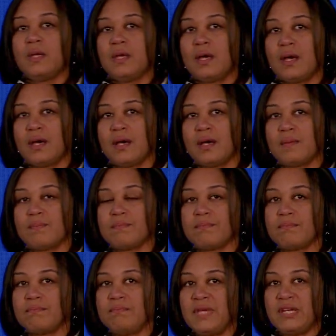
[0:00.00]
Um,
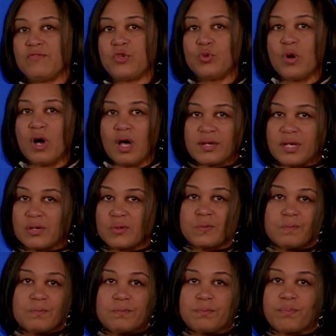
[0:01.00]
many of you all know
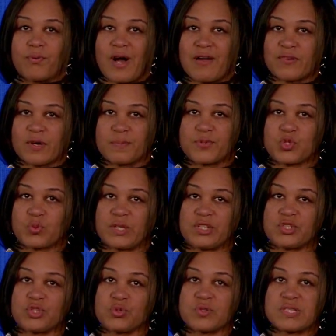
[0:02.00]
Proverbs
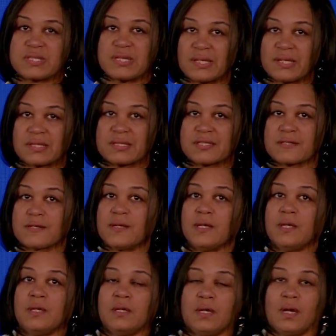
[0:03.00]
22 6
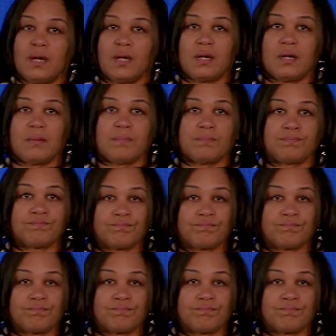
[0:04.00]
um,